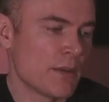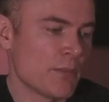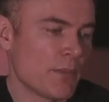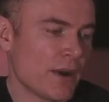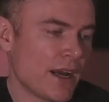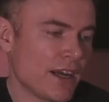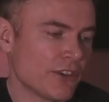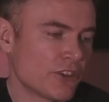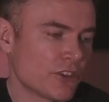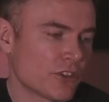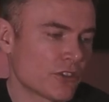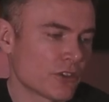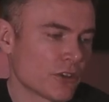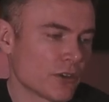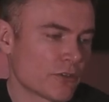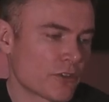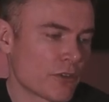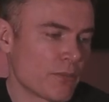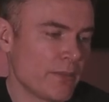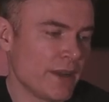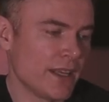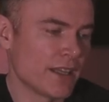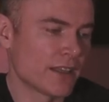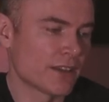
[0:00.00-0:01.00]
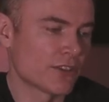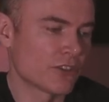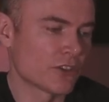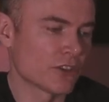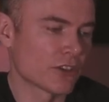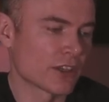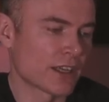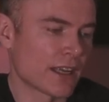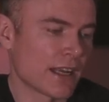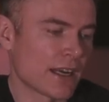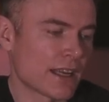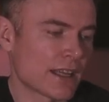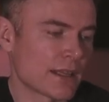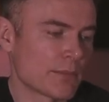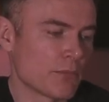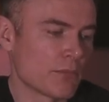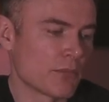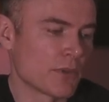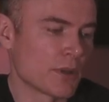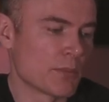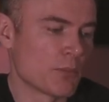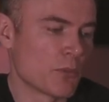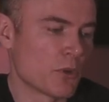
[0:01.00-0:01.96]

But I just thought for me, this looked kind of the